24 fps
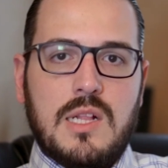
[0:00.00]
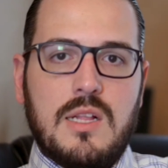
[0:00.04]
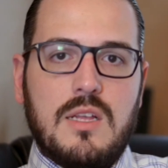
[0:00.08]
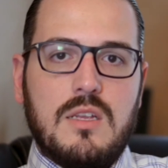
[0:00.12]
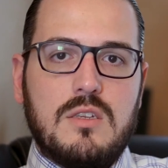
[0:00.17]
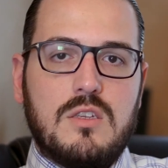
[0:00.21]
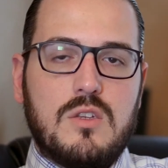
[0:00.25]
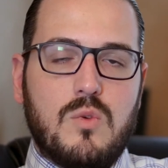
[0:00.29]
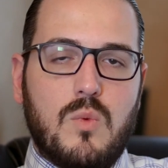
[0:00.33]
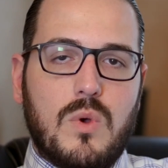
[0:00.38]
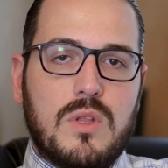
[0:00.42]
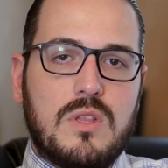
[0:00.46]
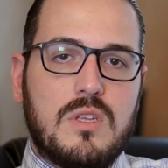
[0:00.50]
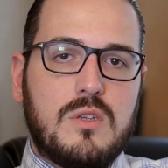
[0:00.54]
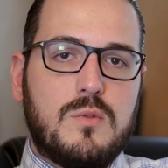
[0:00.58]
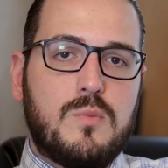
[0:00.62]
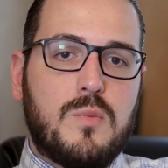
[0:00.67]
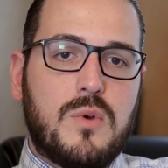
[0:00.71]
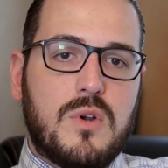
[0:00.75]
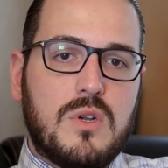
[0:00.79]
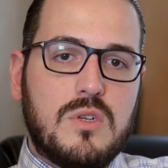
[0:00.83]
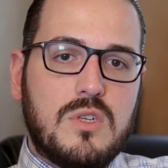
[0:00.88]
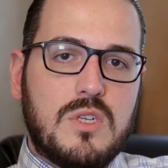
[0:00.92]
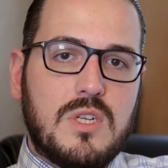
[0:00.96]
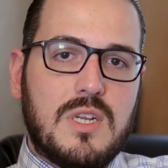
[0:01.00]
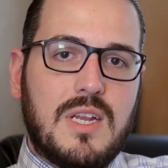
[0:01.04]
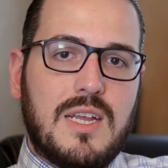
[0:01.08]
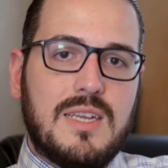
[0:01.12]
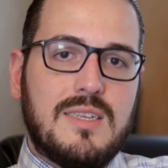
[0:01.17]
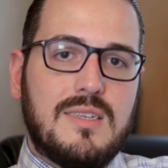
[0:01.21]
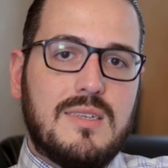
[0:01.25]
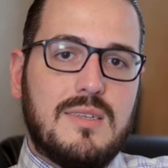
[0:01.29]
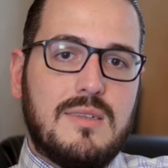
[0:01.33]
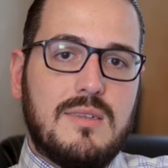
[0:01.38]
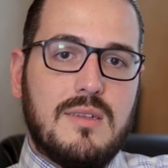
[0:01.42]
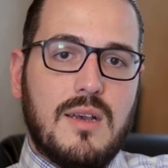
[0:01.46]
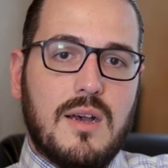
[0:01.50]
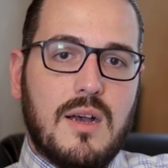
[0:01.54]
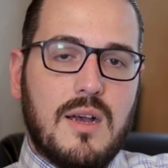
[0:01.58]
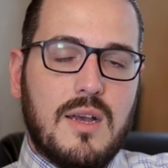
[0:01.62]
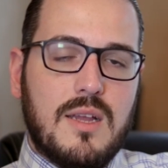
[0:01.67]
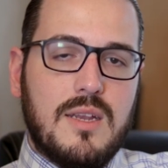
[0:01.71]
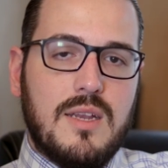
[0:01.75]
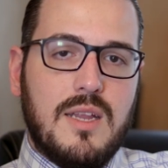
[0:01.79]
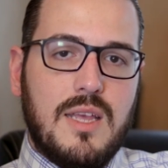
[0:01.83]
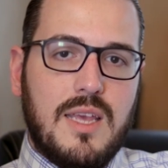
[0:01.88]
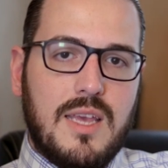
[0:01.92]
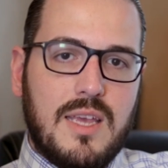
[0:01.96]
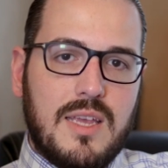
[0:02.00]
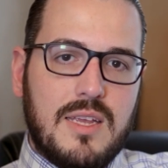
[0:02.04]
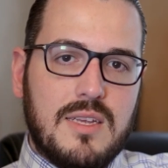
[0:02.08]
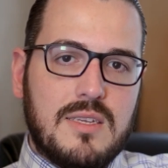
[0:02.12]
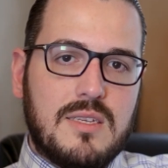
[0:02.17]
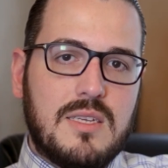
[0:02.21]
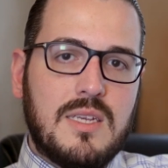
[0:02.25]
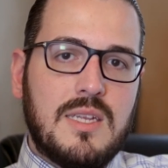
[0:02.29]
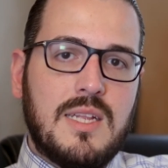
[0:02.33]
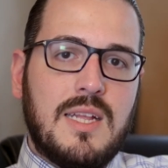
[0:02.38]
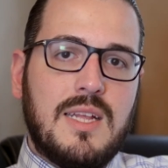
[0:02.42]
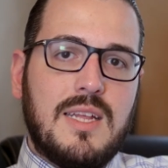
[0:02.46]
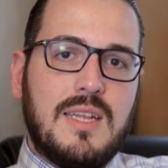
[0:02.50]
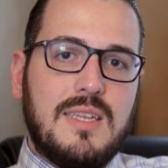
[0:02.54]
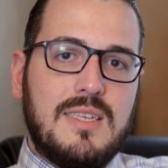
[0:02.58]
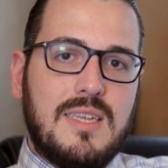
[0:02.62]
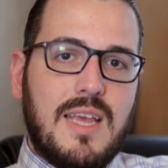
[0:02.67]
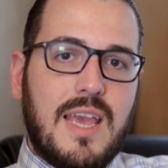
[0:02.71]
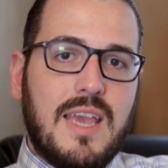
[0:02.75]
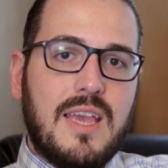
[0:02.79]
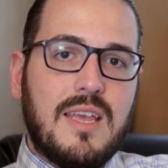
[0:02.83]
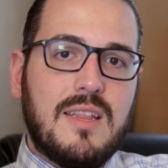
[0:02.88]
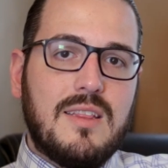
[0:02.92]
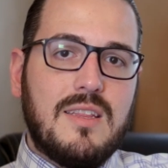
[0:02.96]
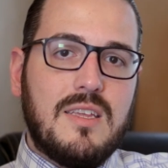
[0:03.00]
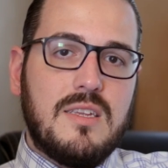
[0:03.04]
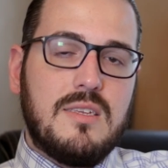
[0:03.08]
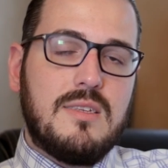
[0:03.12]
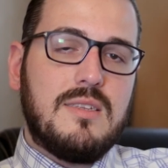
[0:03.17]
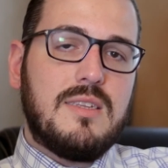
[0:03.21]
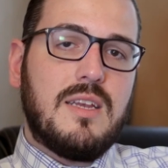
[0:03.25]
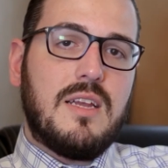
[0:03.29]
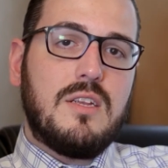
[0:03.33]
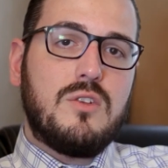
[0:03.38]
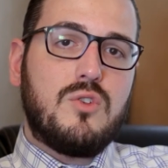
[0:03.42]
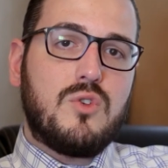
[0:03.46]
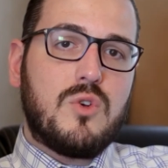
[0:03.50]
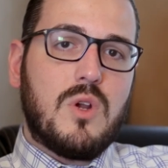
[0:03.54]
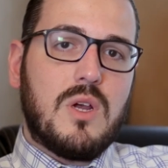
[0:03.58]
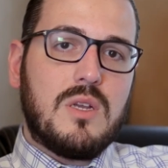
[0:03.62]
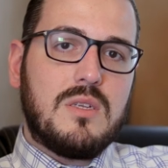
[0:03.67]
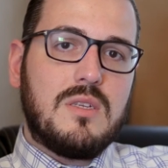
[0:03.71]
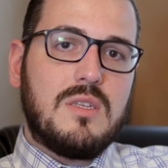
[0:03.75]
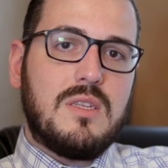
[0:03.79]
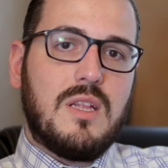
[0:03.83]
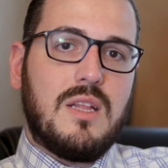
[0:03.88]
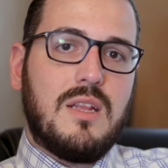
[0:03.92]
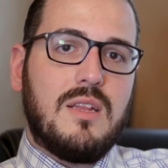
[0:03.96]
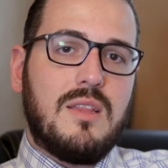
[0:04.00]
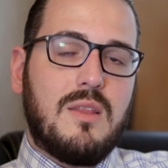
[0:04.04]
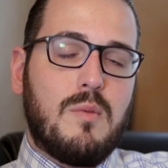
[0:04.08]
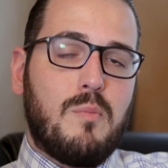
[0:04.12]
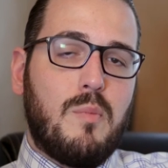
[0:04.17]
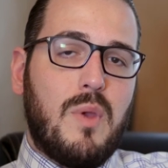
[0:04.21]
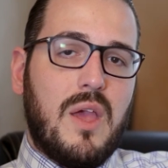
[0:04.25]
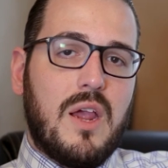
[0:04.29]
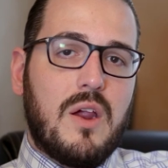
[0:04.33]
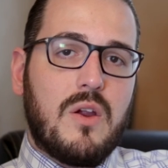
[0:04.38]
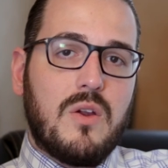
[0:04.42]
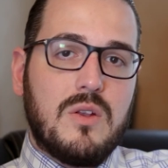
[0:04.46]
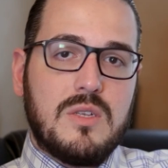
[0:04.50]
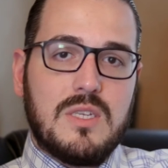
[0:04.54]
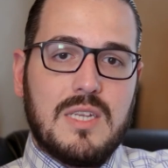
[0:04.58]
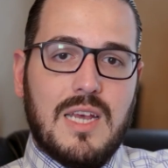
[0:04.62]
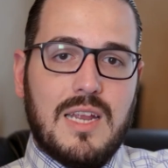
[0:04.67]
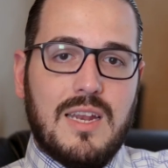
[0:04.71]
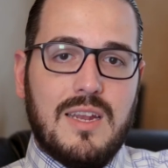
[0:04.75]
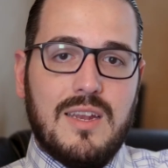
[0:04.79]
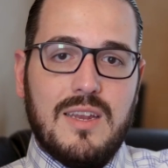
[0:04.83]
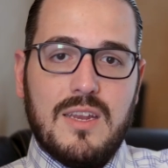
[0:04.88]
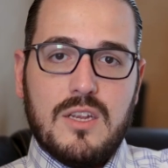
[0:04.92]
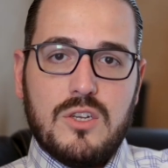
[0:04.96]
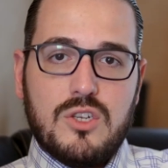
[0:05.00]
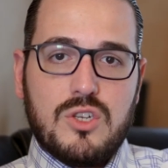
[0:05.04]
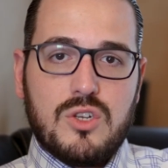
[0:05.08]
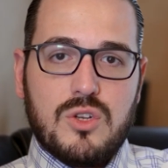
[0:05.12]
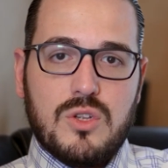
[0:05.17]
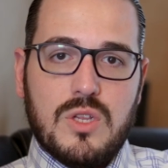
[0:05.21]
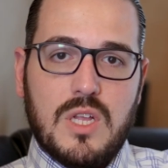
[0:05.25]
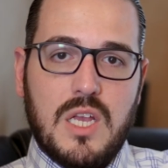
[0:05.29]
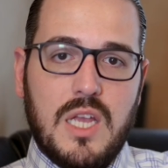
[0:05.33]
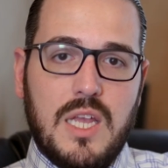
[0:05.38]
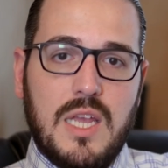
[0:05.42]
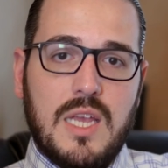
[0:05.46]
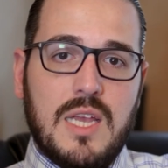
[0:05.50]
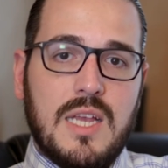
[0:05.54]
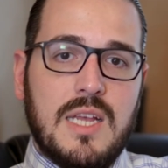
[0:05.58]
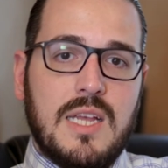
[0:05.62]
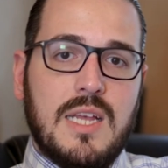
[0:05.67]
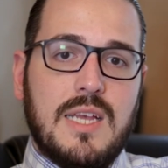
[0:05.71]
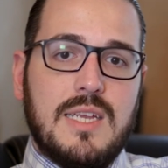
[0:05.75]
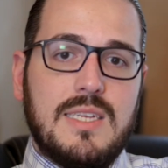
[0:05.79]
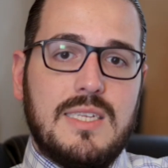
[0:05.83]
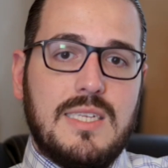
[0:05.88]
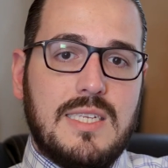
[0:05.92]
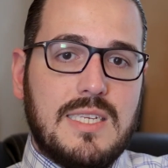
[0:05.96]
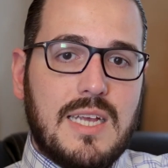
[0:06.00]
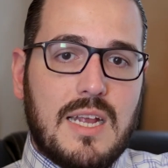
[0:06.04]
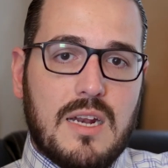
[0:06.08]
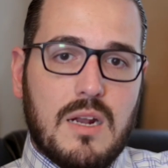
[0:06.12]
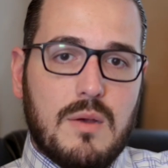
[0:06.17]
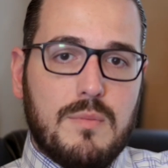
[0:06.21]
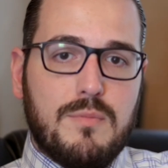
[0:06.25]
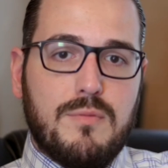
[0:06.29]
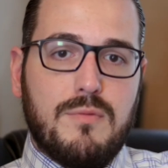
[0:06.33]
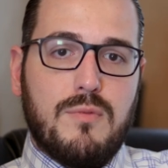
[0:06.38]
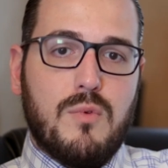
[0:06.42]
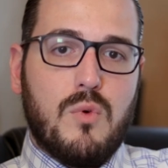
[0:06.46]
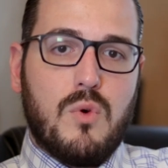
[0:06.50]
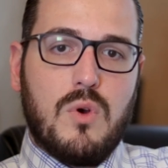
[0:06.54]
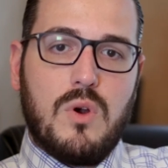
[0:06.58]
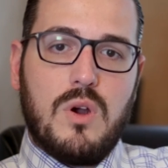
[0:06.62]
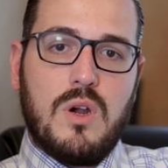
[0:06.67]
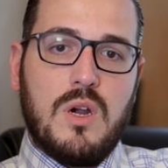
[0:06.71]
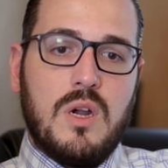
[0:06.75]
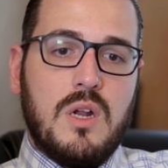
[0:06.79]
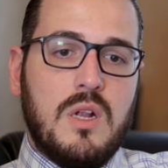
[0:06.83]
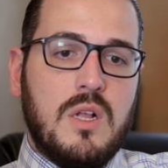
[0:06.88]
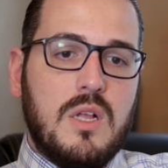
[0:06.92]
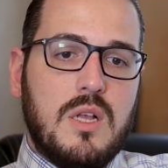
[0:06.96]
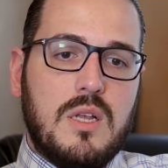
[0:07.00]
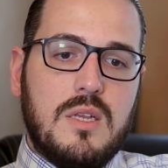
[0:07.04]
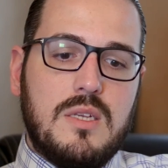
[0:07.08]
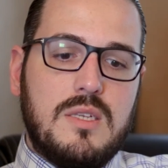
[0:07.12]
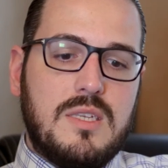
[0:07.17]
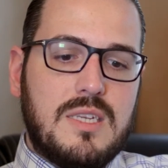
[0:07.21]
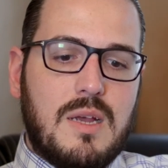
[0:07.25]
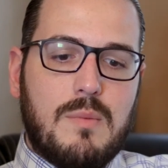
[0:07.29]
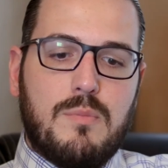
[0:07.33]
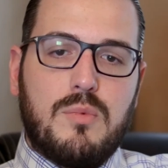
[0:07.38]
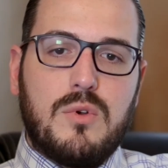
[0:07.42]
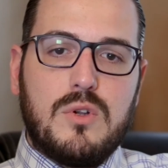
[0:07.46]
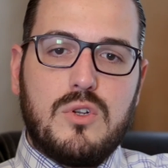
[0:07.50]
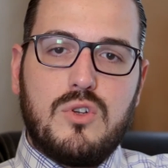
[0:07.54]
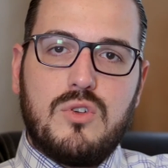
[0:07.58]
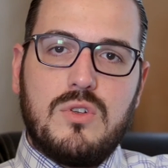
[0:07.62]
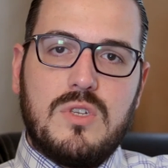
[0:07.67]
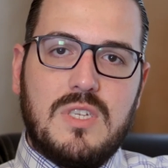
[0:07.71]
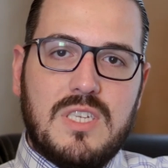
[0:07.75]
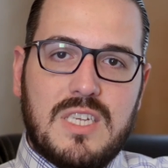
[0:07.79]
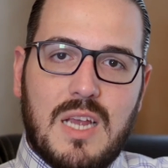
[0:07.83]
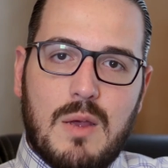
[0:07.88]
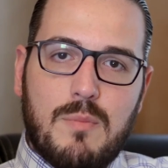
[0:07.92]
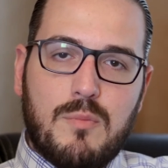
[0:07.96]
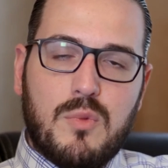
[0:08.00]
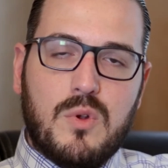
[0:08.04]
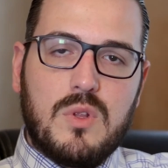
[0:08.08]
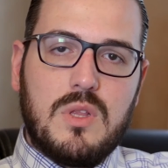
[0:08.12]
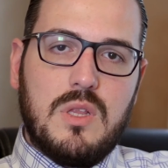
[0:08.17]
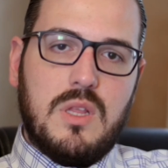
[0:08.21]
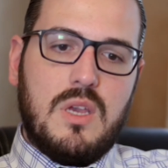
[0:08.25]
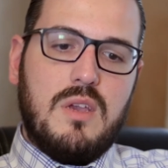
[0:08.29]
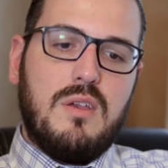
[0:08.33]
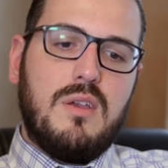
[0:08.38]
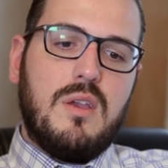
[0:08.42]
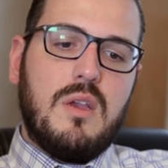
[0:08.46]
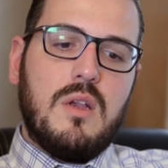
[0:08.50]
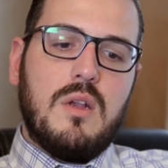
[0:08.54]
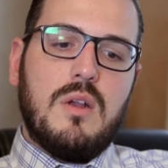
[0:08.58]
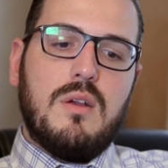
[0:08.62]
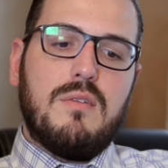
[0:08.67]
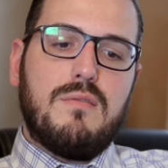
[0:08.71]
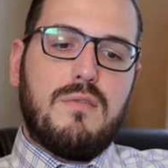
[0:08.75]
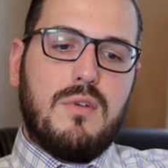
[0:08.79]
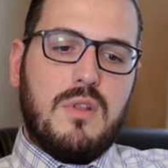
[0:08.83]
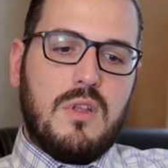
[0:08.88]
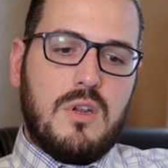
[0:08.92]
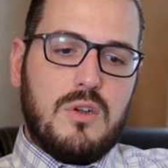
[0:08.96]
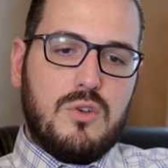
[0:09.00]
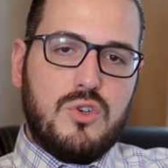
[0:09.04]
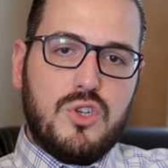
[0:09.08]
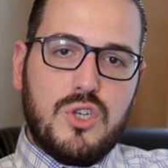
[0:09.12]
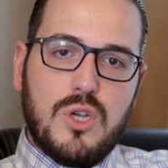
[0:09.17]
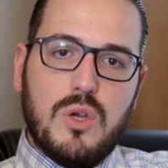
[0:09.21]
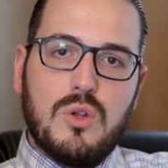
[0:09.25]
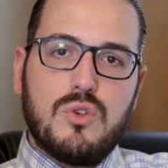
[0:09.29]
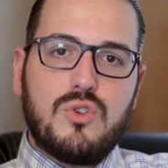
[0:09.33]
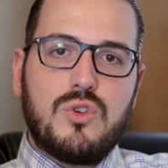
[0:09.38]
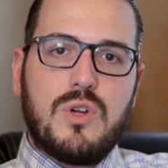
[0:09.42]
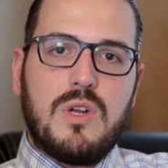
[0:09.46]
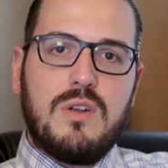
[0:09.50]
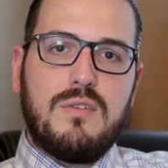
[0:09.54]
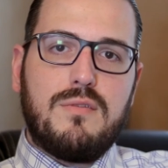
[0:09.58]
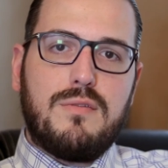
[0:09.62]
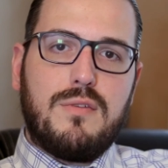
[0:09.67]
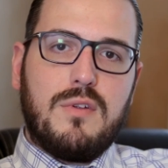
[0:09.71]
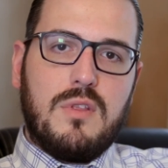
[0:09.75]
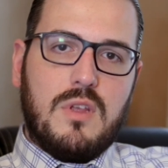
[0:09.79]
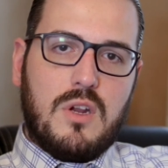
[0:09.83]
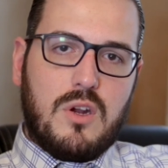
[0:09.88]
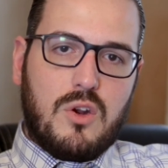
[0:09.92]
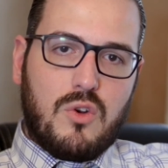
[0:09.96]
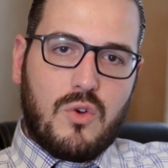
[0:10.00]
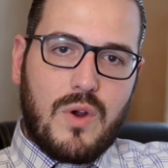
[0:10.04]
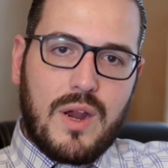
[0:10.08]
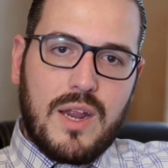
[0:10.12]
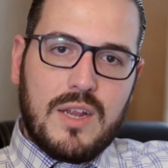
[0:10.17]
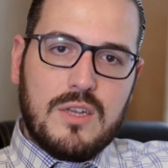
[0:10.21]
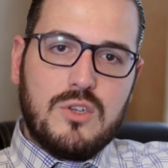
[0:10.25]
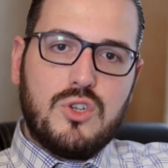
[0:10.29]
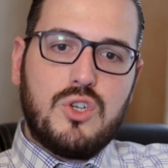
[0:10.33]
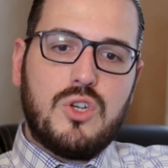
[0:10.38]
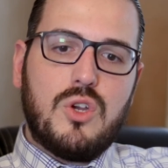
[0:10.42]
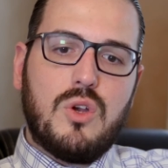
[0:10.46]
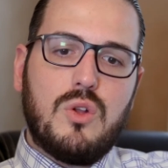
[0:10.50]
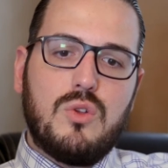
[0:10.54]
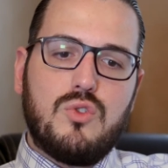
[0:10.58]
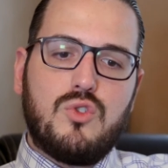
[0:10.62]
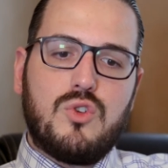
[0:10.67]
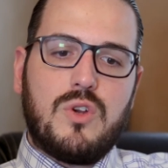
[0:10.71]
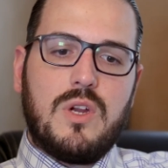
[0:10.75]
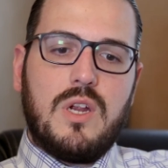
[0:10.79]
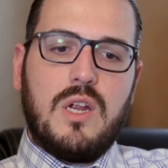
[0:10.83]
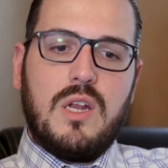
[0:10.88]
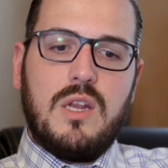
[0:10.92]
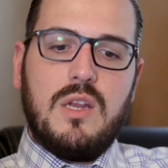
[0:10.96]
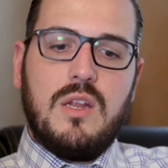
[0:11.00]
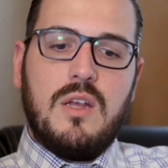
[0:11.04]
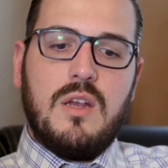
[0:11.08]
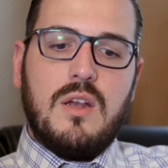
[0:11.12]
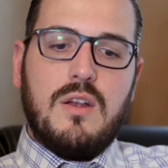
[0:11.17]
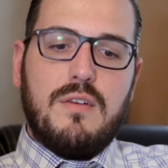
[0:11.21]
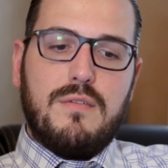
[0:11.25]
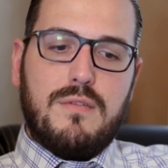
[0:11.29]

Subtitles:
So what this person has done is taken these 10 trusts that the parents had initially set up for separately for their children, for their grandchildren,